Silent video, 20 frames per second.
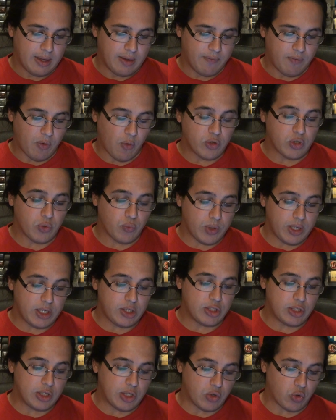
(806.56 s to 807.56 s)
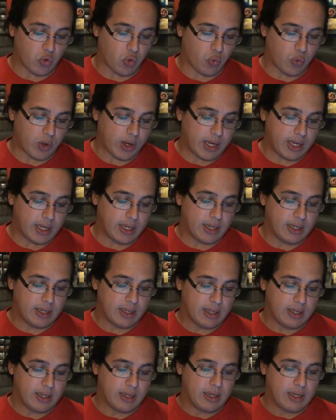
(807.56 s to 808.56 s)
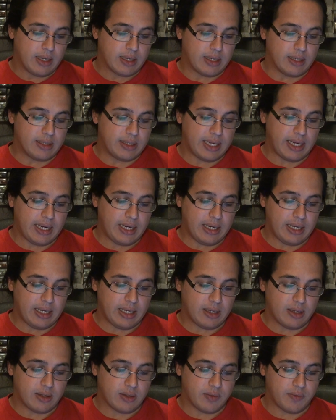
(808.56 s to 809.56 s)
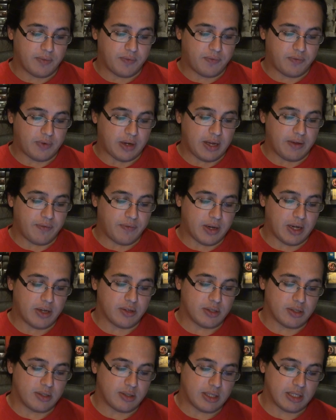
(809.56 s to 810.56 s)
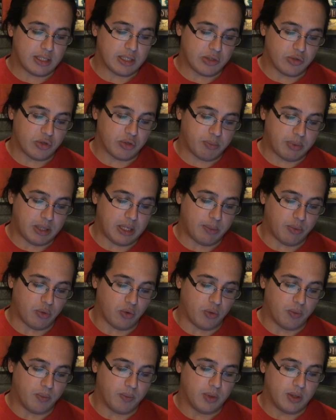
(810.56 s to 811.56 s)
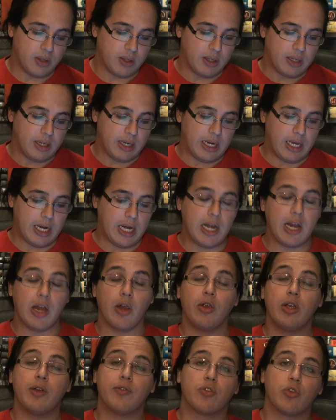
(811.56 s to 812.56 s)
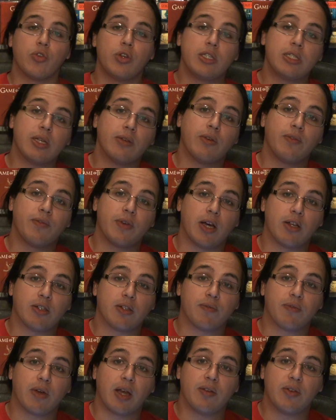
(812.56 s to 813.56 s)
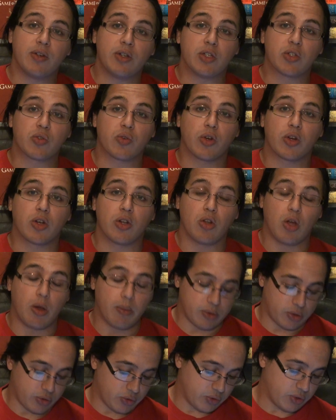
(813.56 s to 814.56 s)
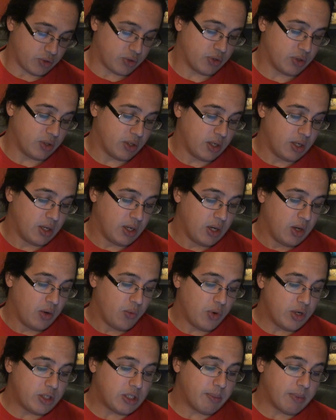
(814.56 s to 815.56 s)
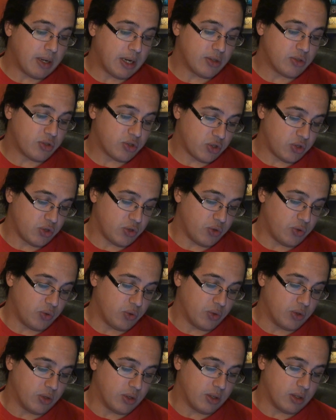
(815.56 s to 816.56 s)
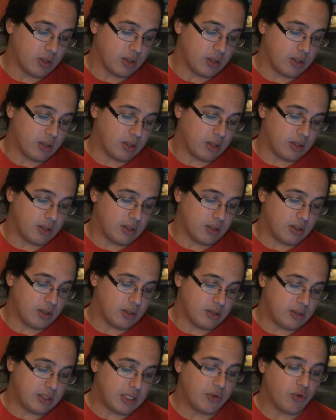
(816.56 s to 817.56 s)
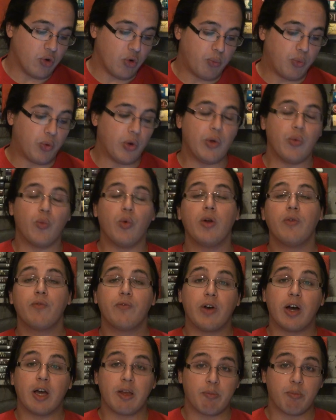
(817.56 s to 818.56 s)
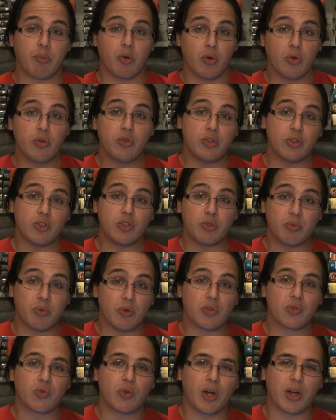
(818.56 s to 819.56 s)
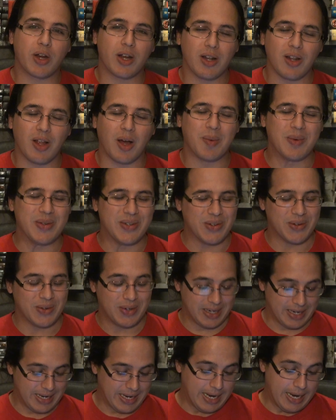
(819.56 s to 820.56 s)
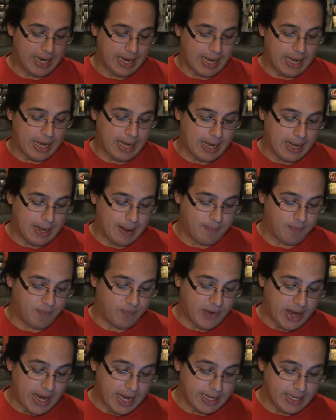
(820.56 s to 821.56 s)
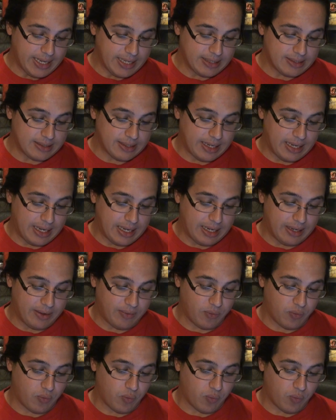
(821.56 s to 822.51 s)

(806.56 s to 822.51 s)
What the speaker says: was a region in Norway containing 5,600 people in an area of 37,500 square kilometers, which amounts to 0.15 persons per square kilometer. That is a...